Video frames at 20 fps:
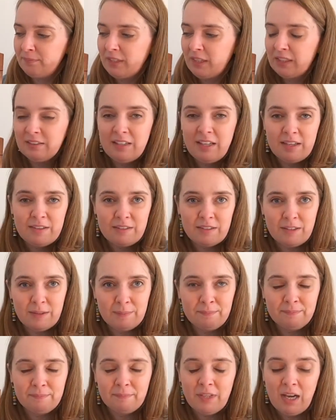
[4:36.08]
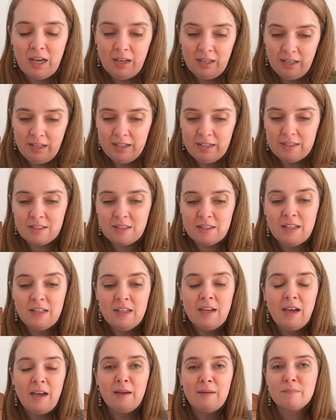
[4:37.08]
leather card
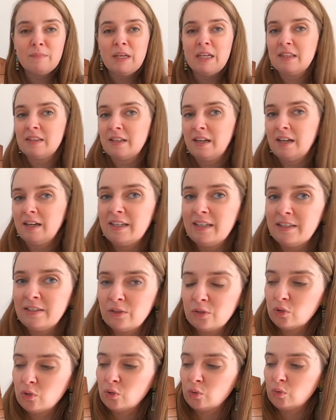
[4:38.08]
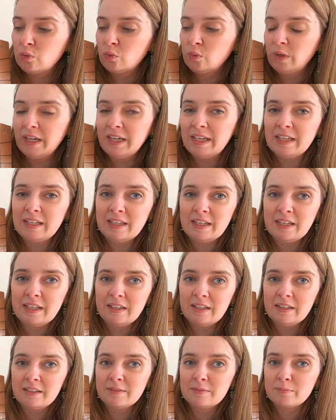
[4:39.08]
and make that into
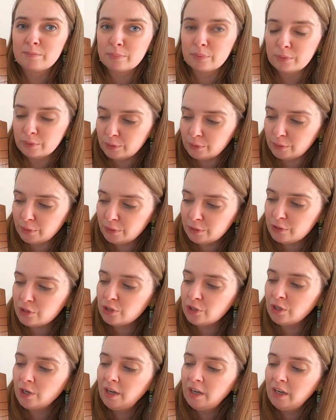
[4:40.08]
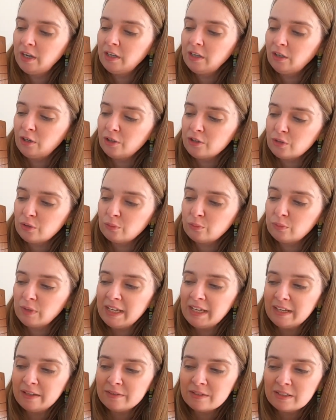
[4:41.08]
a brooch, cut
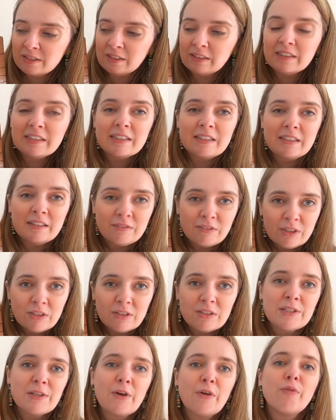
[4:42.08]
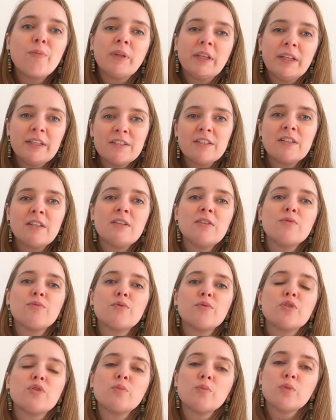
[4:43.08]
around it, leaving yourself plenty of
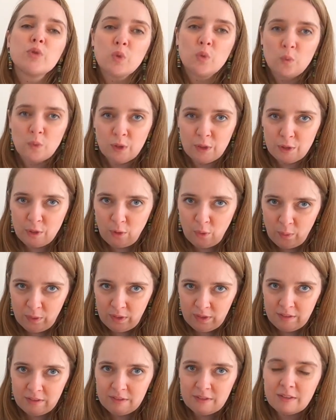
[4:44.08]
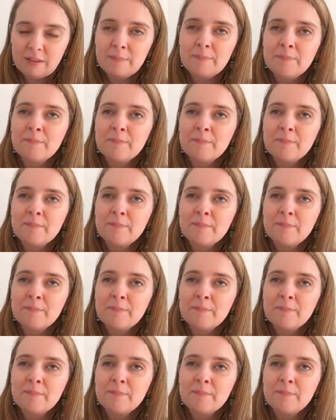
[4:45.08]
room to work with,